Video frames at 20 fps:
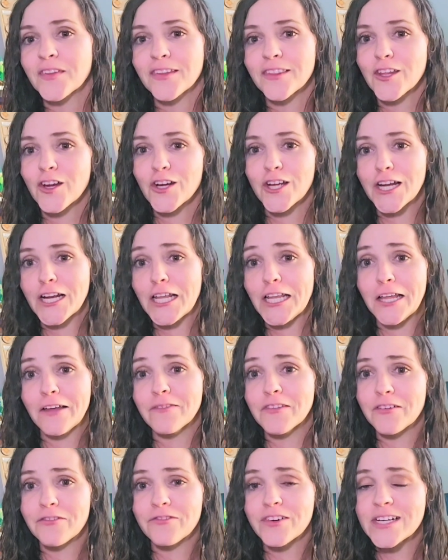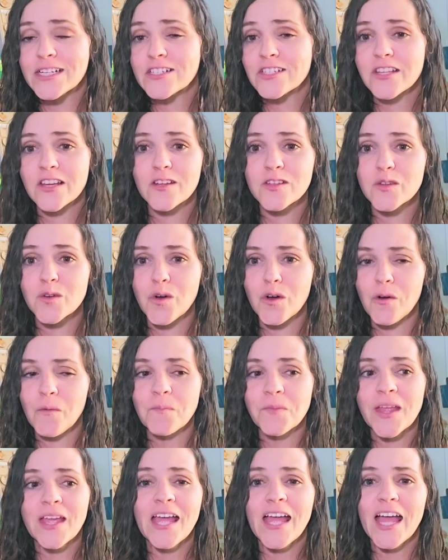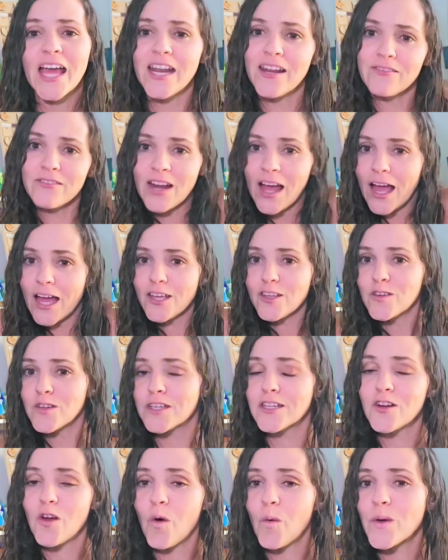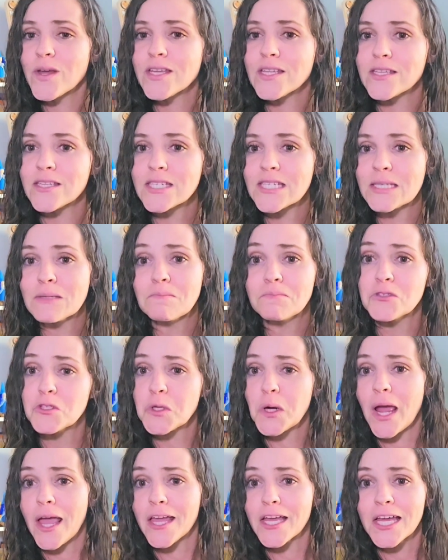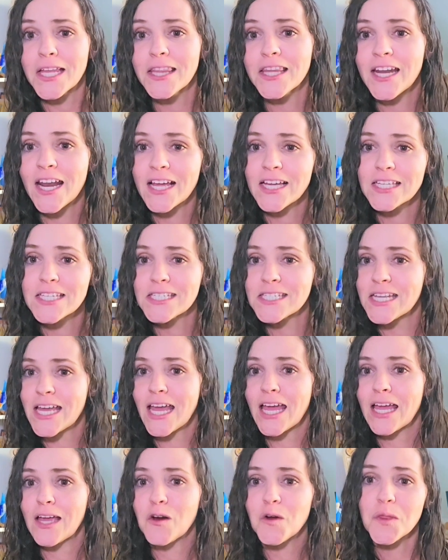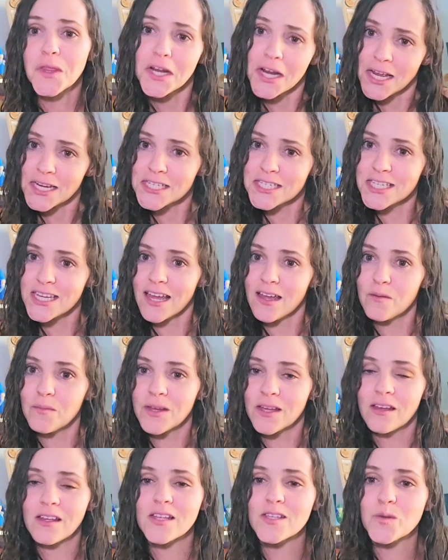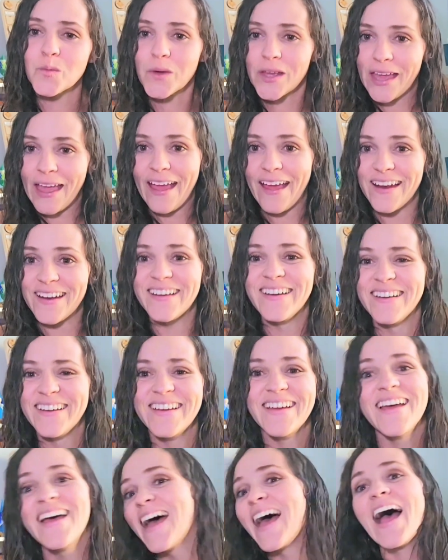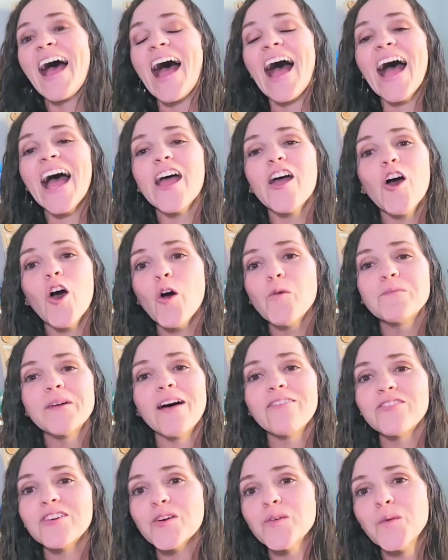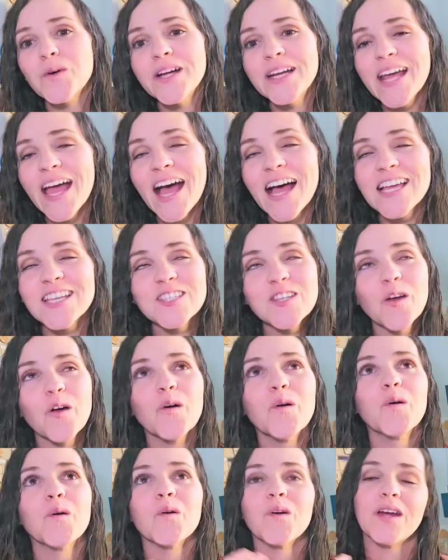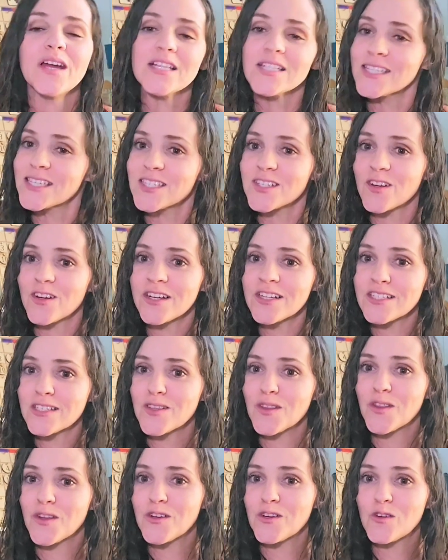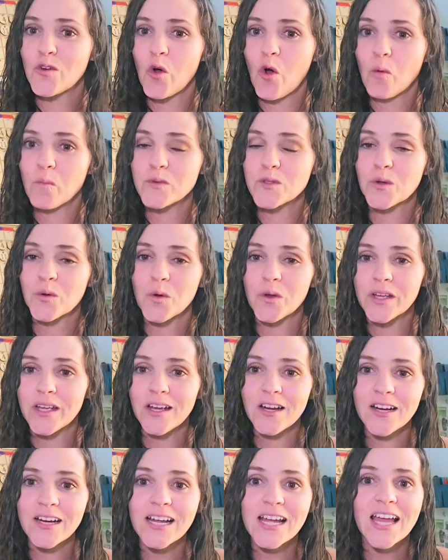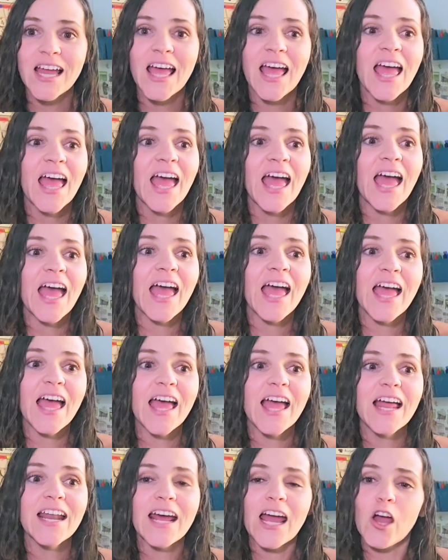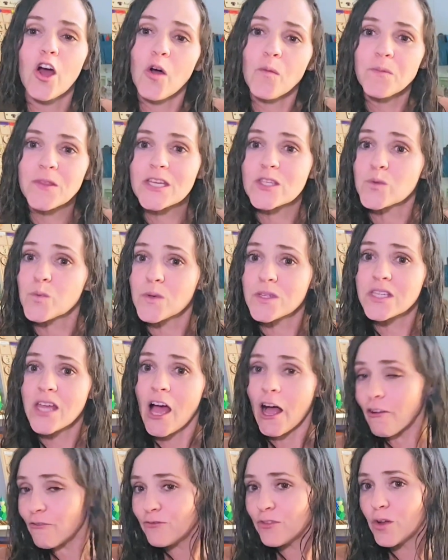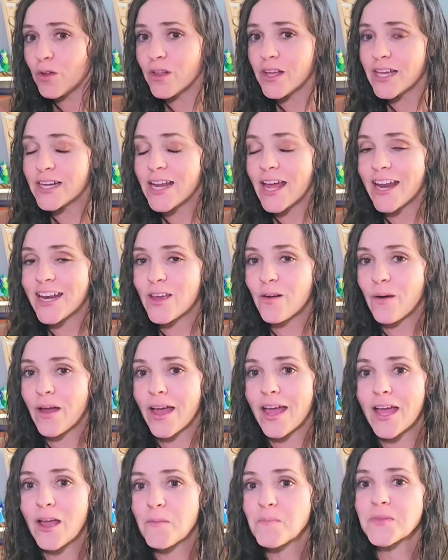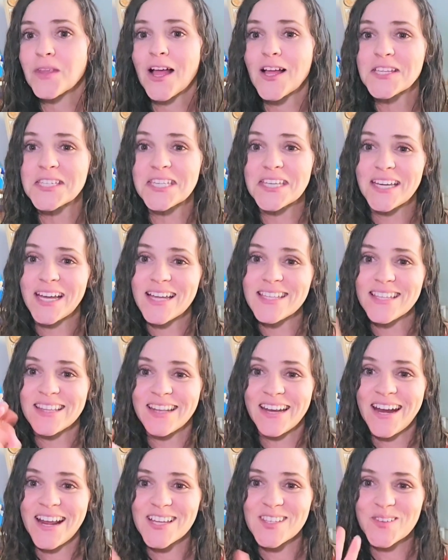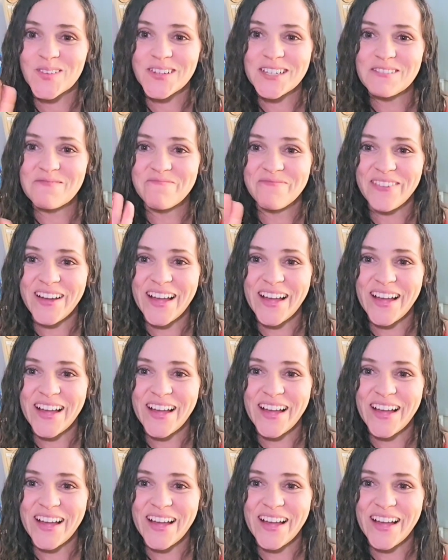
they're gonna love their first day of school. And if not, you can always try again the next day or the next day, because we can. I hope everyone has a great start to the new homeschool year, and I hope this was helpful in any way. I'll see you guys on the next one.